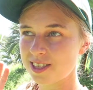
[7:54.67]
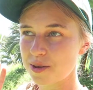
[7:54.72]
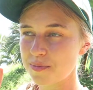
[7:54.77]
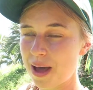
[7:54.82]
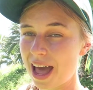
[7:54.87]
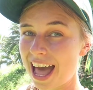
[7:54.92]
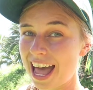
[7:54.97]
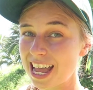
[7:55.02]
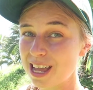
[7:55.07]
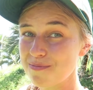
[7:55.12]
So
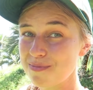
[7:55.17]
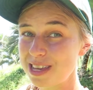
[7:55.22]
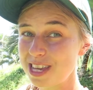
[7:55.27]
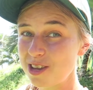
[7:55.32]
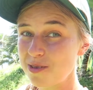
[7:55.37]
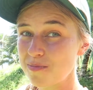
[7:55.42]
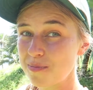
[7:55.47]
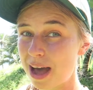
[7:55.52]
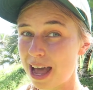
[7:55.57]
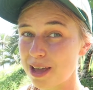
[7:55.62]
behind me
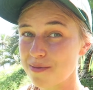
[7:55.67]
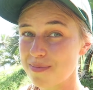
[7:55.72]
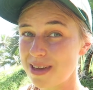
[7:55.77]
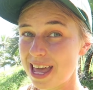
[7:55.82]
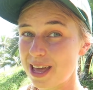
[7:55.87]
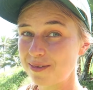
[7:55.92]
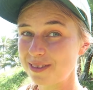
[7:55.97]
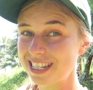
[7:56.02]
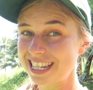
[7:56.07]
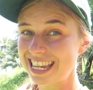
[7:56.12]
you might
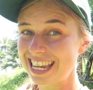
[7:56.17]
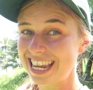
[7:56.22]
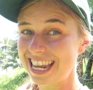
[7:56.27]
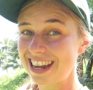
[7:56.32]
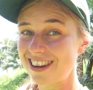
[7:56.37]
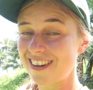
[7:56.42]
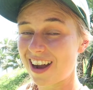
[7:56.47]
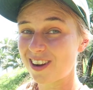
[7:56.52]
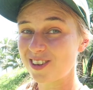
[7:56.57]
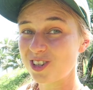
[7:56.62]
be able to
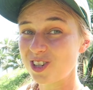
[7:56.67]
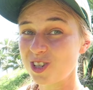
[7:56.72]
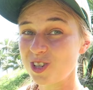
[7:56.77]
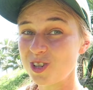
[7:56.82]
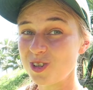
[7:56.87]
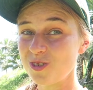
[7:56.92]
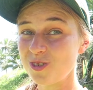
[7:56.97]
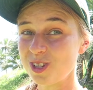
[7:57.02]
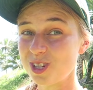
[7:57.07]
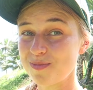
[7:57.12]
hear our
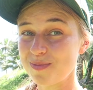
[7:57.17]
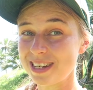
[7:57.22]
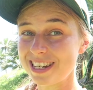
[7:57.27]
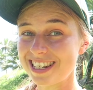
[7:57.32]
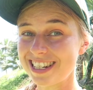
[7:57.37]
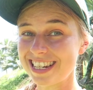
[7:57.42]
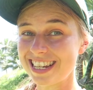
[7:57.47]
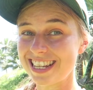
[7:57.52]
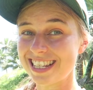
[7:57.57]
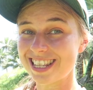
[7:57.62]
two
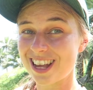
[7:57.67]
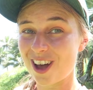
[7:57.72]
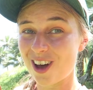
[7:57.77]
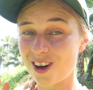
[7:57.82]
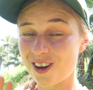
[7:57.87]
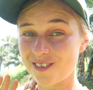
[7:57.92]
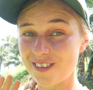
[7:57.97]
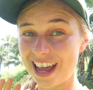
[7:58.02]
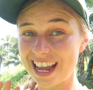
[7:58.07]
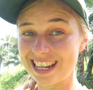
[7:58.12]
species
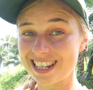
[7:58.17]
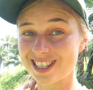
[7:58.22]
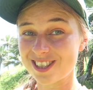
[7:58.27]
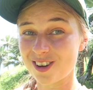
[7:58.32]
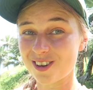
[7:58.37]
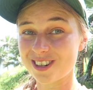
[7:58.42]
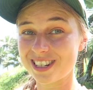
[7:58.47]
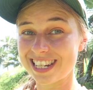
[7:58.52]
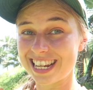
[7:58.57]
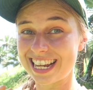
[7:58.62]
of
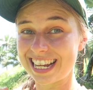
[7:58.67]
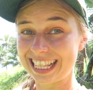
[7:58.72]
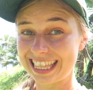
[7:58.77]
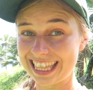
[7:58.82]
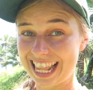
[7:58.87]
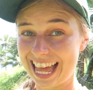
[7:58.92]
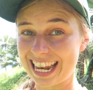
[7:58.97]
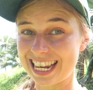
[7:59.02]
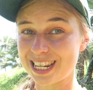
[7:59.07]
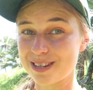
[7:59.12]
exotic
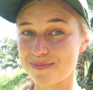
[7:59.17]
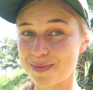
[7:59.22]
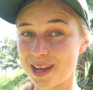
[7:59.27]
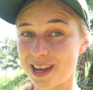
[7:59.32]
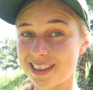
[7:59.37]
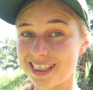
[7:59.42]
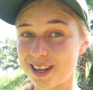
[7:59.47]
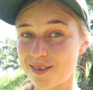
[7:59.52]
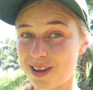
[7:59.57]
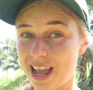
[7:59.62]
land
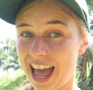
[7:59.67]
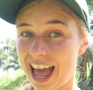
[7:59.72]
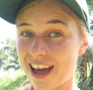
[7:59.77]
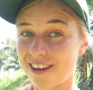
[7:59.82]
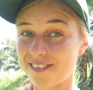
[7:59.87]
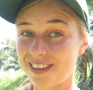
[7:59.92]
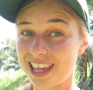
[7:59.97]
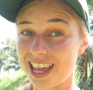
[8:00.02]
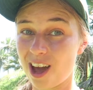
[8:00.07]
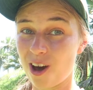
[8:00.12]
bird that we
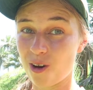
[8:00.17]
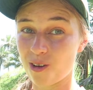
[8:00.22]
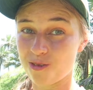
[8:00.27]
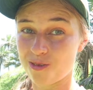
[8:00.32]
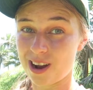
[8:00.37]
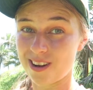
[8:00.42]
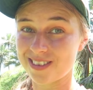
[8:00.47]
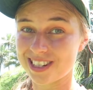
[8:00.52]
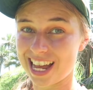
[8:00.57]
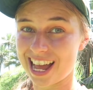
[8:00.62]
have here on
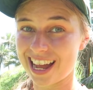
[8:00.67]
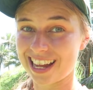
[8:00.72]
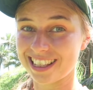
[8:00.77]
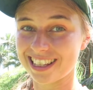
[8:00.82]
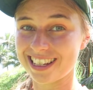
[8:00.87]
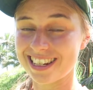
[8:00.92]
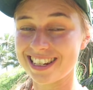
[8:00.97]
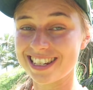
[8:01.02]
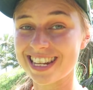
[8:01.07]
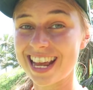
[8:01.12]
Round
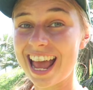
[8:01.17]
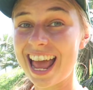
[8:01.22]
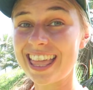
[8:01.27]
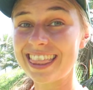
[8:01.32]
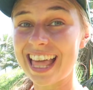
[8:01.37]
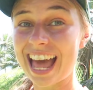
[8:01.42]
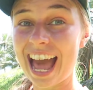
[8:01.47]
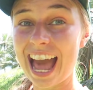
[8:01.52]
Island, the